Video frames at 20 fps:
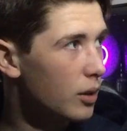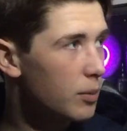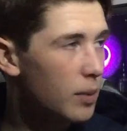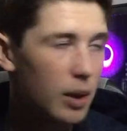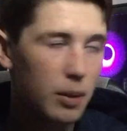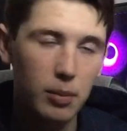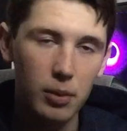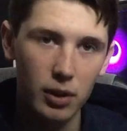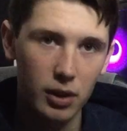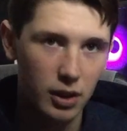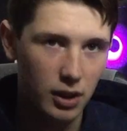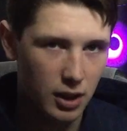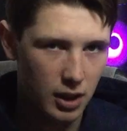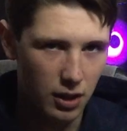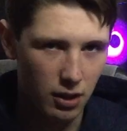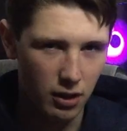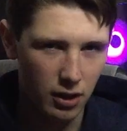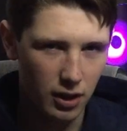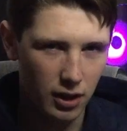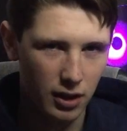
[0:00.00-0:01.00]
may be able to
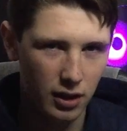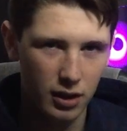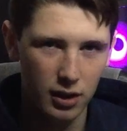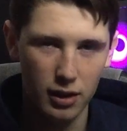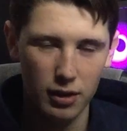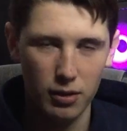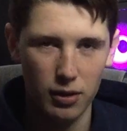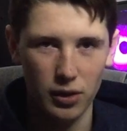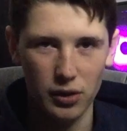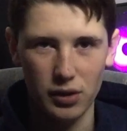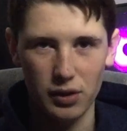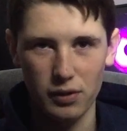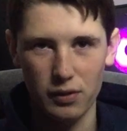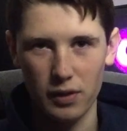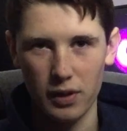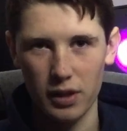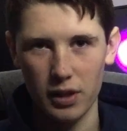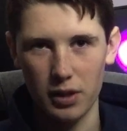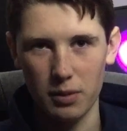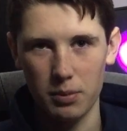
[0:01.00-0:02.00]
hear it throughout this
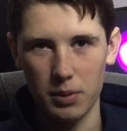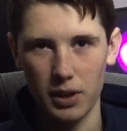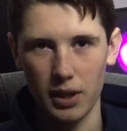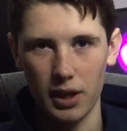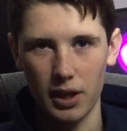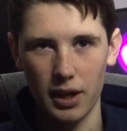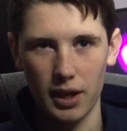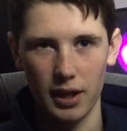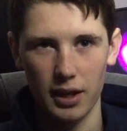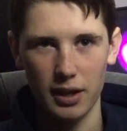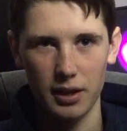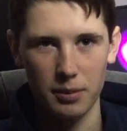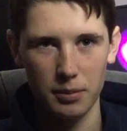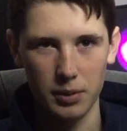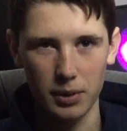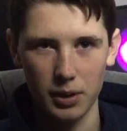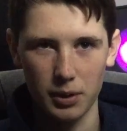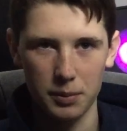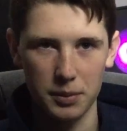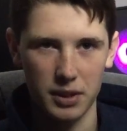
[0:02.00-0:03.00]
video, but I am a
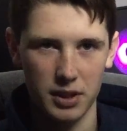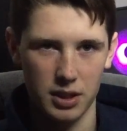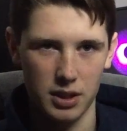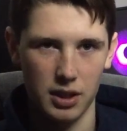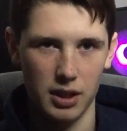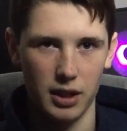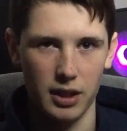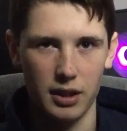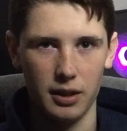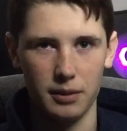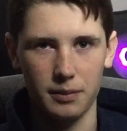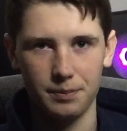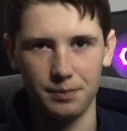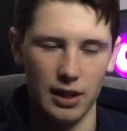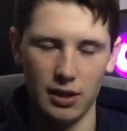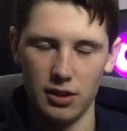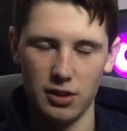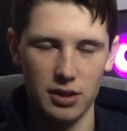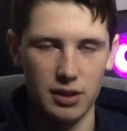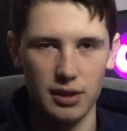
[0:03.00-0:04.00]
little bit sick.
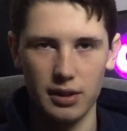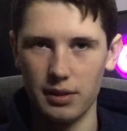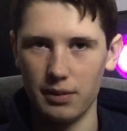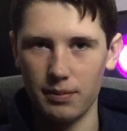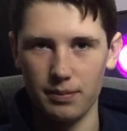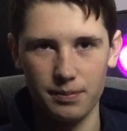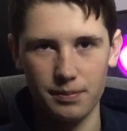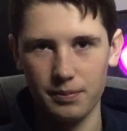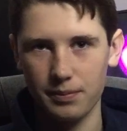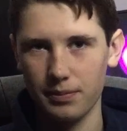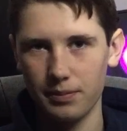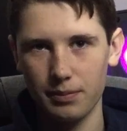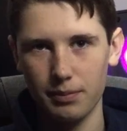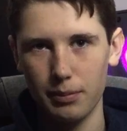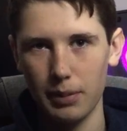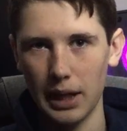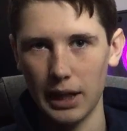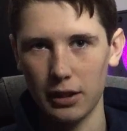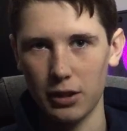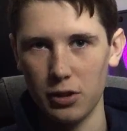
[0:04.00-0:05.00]
Just
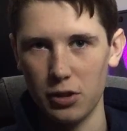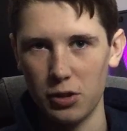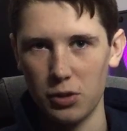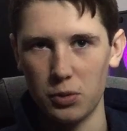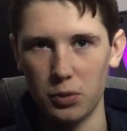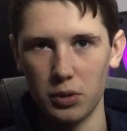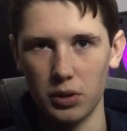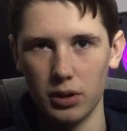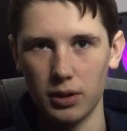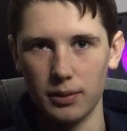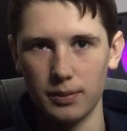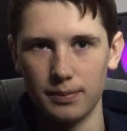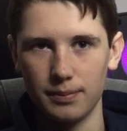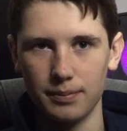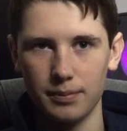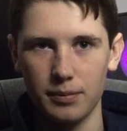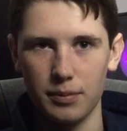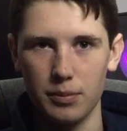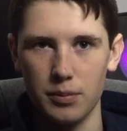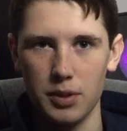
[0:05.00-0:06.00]
back to school,
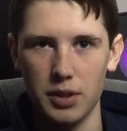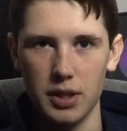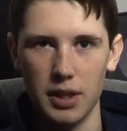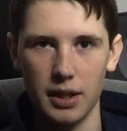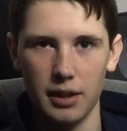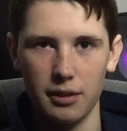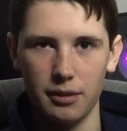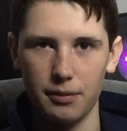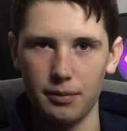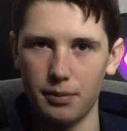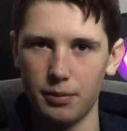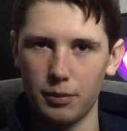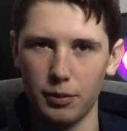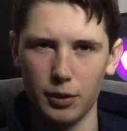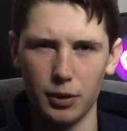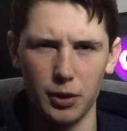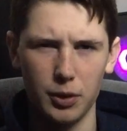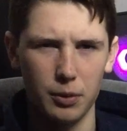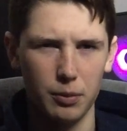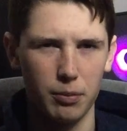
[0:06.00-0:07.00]
sick,
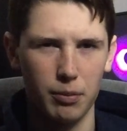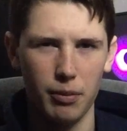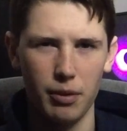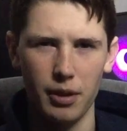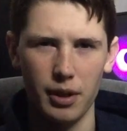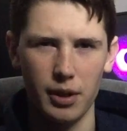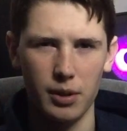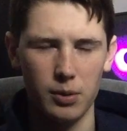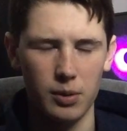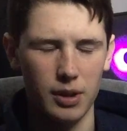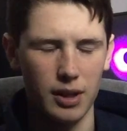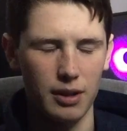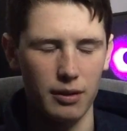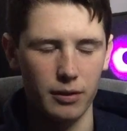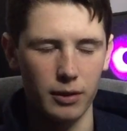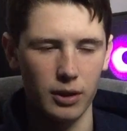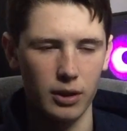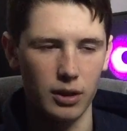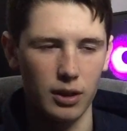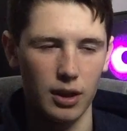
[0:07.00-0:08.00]
flu thing,
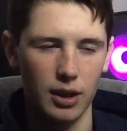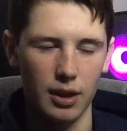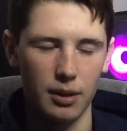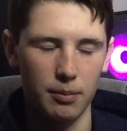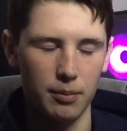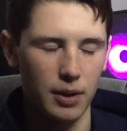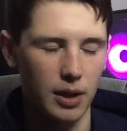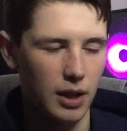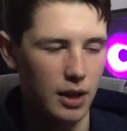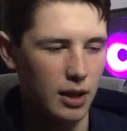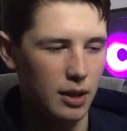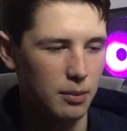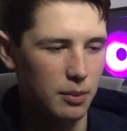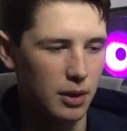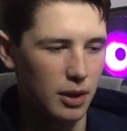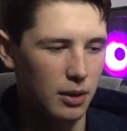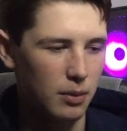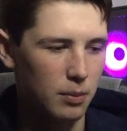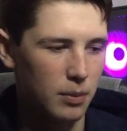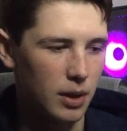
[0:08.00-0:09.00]
whatever. I am
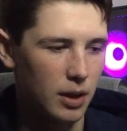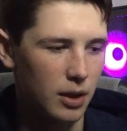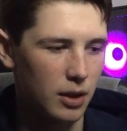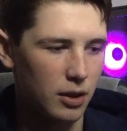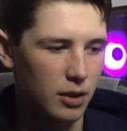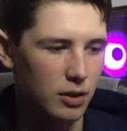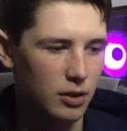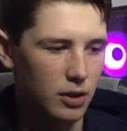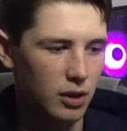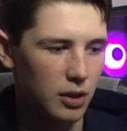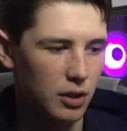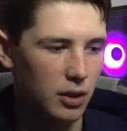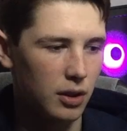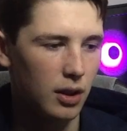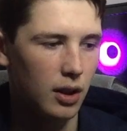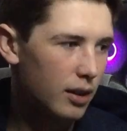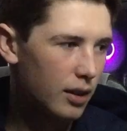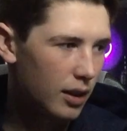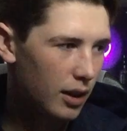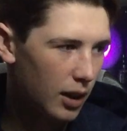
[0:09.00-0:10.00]
getting better, so
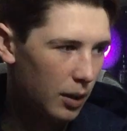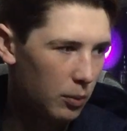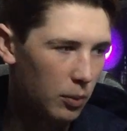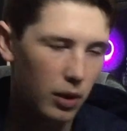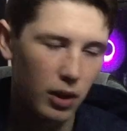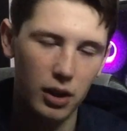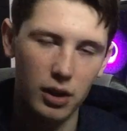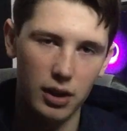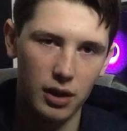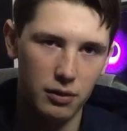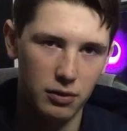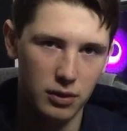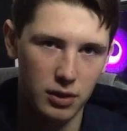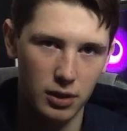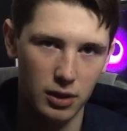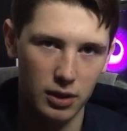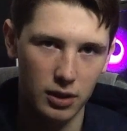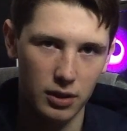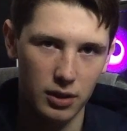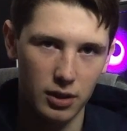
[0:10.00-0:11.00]
I'm well enough
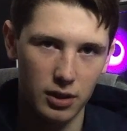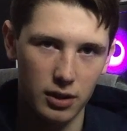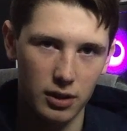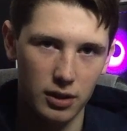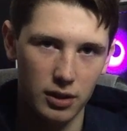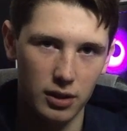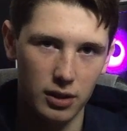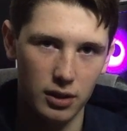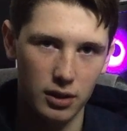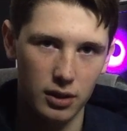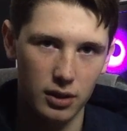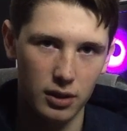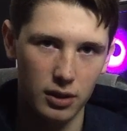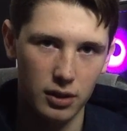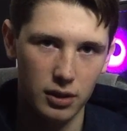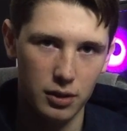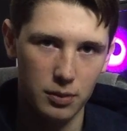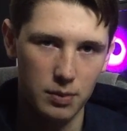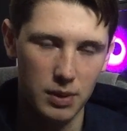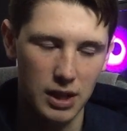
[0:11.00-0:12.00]
to
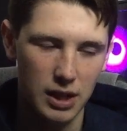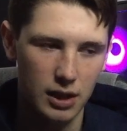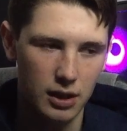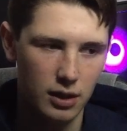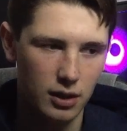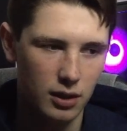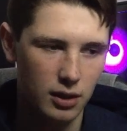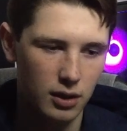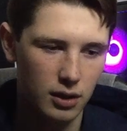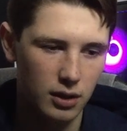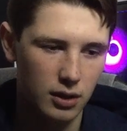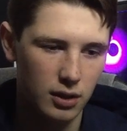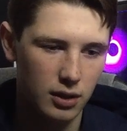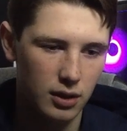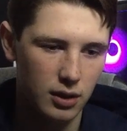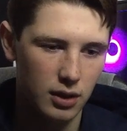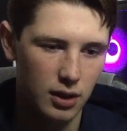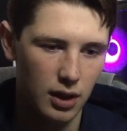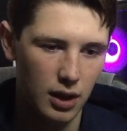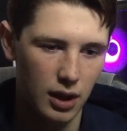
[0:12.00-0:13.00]
speak
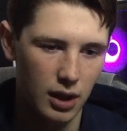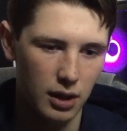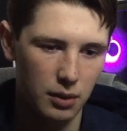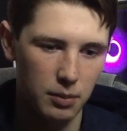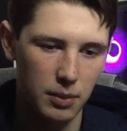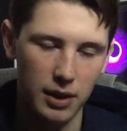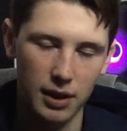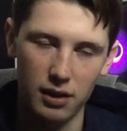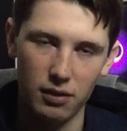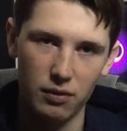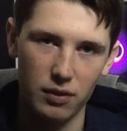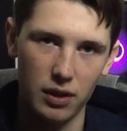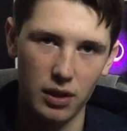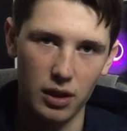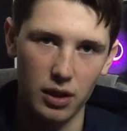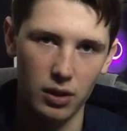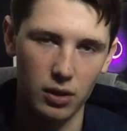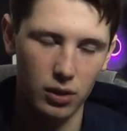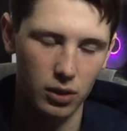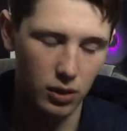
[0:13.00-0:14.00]
and make a
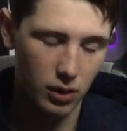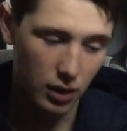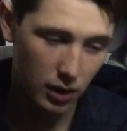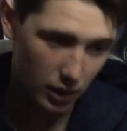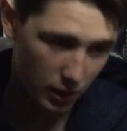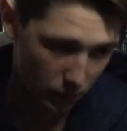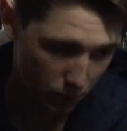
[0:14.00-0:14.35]
video. I need